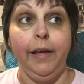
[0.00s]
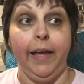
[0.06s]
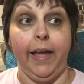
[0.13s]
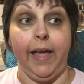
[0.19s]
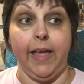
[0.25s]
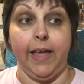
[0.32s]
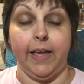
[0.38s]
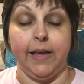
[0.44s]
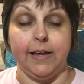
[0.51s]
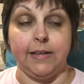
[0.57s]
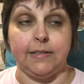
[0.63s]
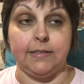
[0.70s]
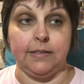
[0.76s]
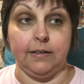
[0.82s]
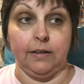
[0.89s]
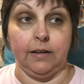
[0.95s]

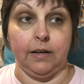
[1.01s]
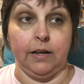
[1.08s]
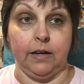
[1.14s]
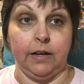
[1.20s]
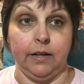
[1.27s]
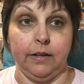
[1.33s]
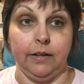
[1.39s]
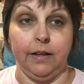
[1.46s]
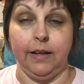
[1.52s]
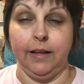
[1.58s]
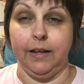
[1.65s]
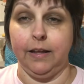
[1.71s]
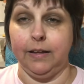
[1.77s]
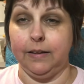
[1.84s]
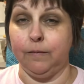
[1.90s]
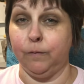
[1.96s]
and uh,
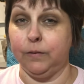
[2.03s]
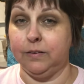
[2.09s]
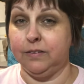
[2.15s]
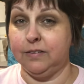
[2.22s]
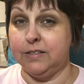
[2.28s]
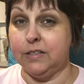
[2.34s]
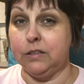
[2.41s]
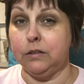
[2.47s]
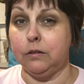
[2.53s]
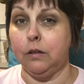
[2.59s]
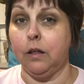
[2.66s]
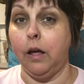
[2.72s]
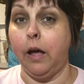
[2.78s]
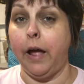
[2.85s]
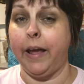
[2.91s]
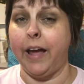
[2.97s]
it was still
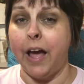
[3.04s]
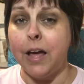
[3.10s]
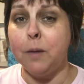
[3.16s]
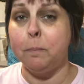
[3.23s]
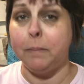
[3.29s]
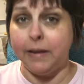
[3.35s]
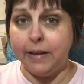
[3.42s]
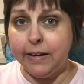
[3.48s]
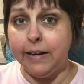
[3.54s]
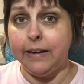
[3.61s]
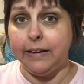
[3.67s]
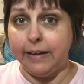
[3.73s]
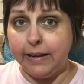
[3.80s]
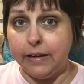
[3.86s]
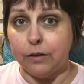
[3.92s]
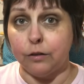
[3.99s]
I got beading
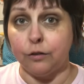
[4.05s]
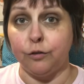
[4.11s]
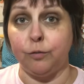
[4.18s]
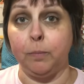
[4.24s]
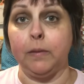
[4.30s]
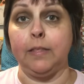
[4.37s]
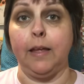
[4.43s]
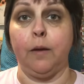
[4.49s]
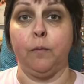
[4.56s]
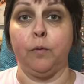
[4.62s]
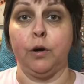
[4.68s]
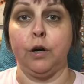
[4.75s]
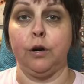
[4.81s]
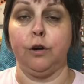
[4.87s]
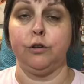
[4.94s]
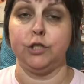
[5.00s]
needles but they
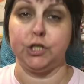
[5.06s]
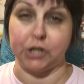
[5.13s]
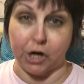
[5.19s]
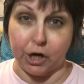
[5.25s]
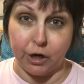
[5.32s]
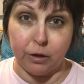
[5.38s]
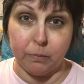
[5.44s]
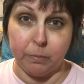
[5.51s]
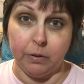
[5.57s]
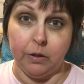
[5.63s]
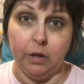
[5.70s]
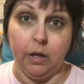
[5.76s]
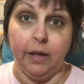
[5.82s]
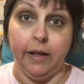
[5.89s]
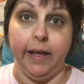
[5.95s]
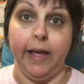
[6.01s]
were sharp
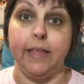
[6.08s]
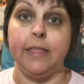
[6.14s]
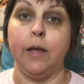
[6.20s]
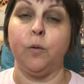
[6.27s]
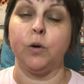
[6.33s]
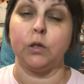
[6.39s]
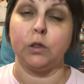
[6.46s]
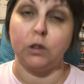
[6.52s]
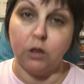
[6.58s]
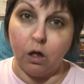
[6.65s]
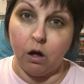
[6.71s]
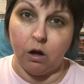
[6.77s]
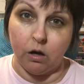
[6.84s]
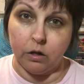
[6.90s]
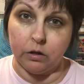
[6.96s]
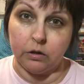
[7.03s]
and they were
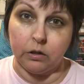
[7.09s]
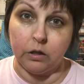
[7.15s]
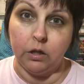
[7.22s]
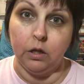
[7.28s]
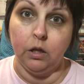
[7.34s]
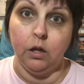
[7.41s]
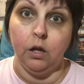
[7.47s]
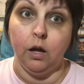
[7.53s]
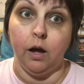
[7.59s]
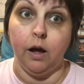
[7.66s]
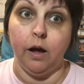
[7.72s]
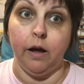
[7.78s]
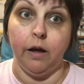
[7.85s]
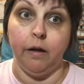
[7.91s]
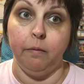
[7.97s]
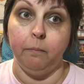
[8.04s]
long
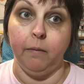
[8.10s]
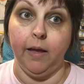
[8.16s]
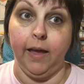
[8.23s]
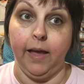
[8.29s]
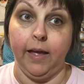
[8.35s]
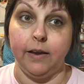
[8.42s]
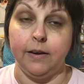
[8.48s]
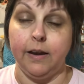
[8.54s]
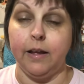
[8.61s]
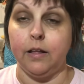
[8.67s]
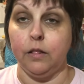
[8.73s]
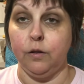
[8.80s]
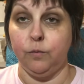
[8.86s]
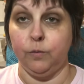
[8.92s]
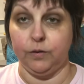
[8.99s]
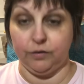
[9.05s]
um, and
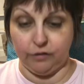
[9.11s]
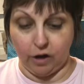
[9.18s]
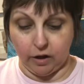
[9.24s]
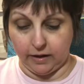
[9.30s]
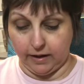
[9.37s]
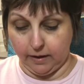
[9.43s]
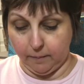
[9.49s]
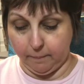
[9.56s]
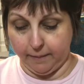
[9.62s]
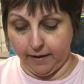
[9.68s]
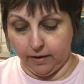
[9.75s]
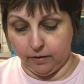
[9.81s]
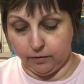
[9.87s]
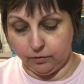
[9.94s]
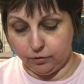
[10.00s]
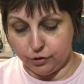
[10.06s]
Nicola was talking
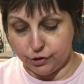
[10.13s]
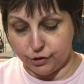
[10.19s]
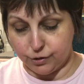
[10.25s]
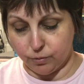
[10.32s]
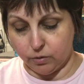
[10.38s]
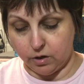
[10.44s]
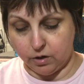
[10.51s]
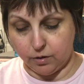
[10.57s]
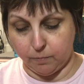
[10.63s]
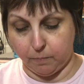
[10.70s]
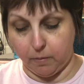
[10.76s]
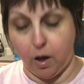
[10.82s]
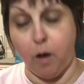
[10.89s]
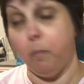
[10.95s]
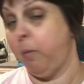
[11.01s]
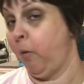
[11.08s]
about short
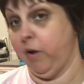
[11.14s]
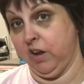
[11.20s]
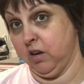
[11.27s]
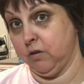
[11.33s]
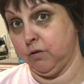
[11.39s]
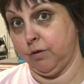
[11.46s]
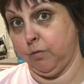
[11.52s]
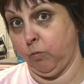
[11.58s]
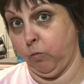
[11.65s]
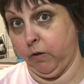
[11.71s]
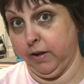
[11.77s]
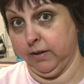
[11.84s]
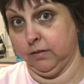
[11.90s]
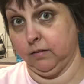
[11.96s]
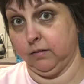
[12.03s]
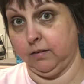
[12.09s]
ballpoint
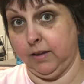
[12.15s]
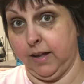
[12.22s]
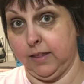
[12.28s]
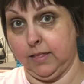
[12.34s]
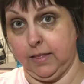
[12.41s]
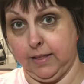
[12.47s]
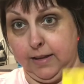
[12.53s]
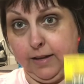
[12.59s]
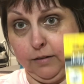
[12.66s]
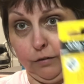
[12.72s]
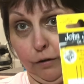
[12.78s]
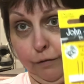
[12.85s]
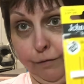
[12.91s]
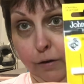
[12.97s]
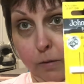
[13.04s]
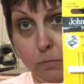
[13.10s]
ones and these
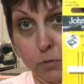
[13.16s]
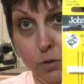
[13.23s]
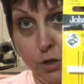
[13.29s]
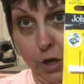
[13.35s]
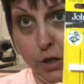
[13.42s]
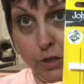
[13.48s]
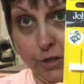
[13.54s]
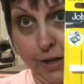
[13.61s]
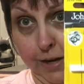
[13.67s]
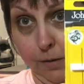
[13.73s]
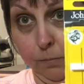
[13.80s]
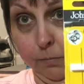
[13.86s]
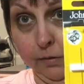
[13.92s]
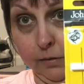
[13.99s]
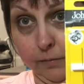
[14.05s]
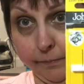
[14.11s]
are from John James